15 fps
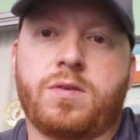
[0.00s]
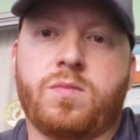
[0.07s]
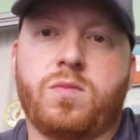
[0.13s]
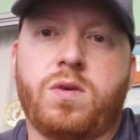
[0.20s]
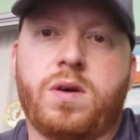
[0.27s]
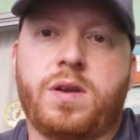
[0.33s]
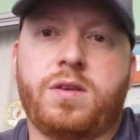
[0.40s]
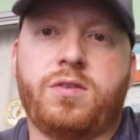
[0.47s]
Good
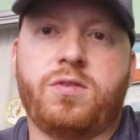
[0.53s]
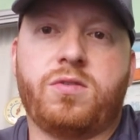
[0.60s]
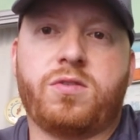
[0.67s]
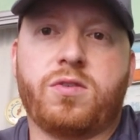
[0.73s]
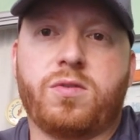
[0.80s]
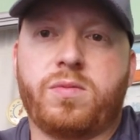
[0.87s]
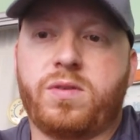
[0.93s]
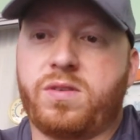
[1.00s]
morning,
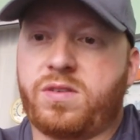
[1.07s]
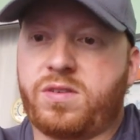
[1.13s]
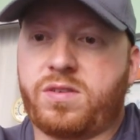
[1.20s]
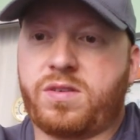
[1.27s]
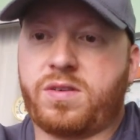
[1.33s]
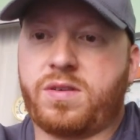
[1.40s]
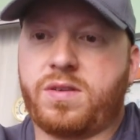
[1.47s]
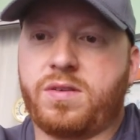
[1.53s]
YouTubers.
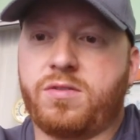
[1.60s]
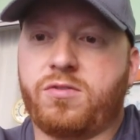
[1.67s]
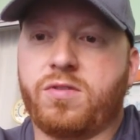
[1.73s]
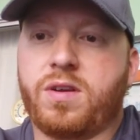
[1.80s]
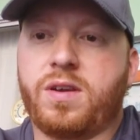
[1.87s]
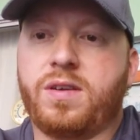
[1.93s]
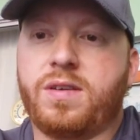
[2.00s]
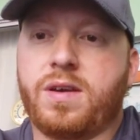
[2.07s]

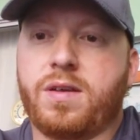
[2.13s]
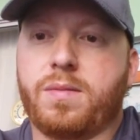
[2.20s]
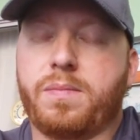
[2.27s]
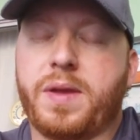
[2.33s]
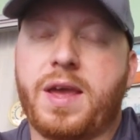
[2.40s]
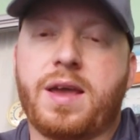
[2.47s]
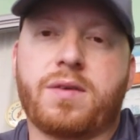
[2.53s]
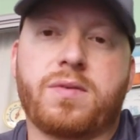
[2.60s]
Johnny Del
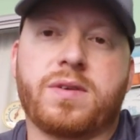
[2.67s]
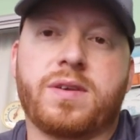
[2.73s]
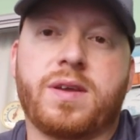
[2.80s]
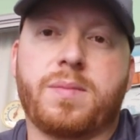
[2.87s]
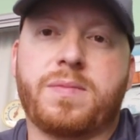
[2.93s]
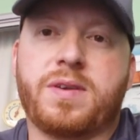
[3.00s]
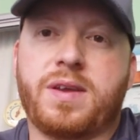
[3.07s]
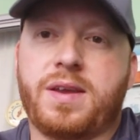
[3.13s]
back with an
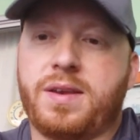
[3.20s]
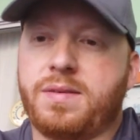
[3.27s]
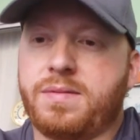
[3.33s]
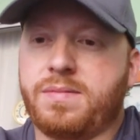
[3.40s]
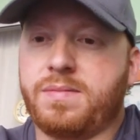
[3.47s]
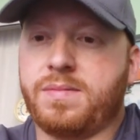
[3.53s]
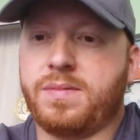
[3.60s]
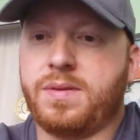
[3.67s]
update.
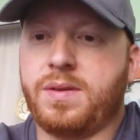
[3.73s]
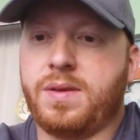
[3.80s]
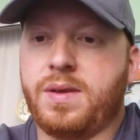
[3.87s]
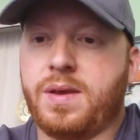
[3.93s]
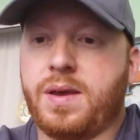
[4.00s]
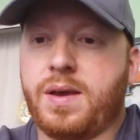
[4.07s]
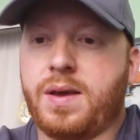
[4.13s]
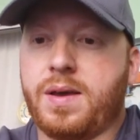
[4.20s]

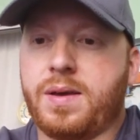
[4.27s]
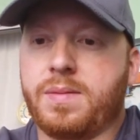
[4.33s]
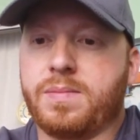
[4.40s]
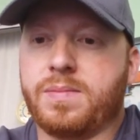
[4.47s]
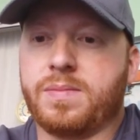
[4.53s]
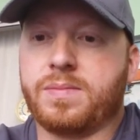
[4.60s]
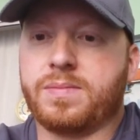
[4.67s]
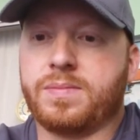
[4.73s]

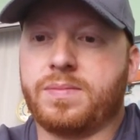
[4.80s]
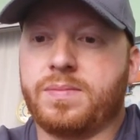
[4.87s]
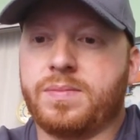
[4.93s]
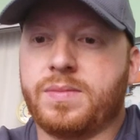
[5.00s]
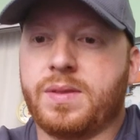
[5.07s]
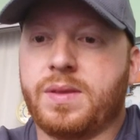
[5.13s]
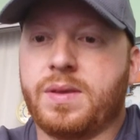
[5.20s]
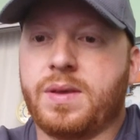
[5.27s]
Um,
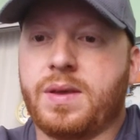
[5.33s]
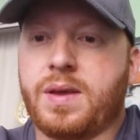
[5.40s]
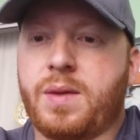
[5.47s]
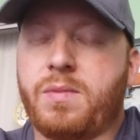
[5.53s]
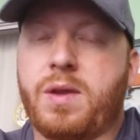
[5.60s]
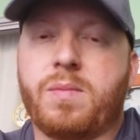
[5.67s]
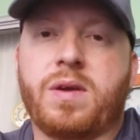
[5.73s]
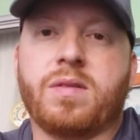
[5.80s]
I
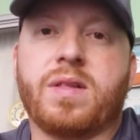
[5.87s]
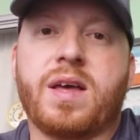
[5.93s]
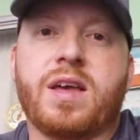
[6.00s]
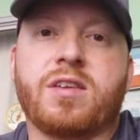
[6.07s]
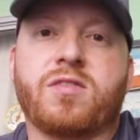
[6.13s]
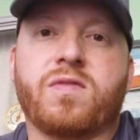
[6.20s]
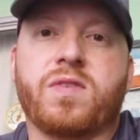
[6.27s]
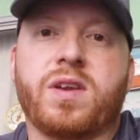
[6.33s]
made my
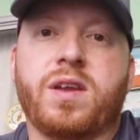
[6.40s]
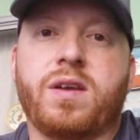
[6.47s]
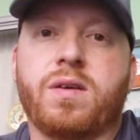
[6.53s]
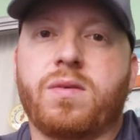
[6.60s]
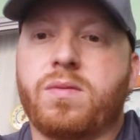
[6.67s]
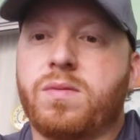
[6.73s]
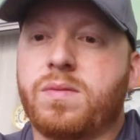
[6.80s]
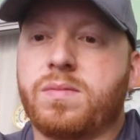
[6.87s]
last
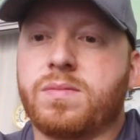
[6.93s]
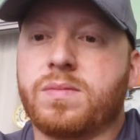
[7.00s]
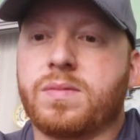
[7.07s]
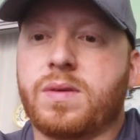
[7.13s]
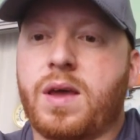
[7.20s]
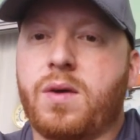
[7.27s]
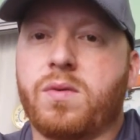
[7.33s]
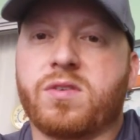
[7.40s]
video.
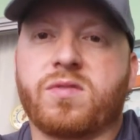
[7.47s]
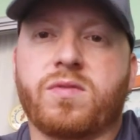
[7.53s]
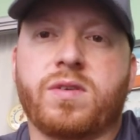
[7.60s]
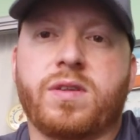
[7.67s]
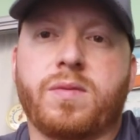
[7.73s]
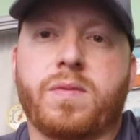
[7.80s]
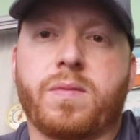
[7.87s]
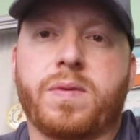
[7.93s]
I wasn't
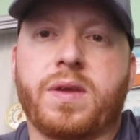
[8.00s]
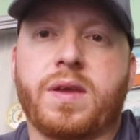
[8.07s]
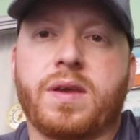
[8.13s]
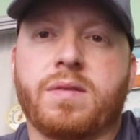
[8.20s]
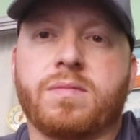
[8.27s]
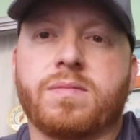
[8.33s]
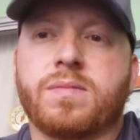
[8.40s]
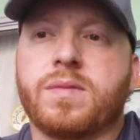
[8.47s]
really
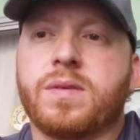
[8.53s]
prepared.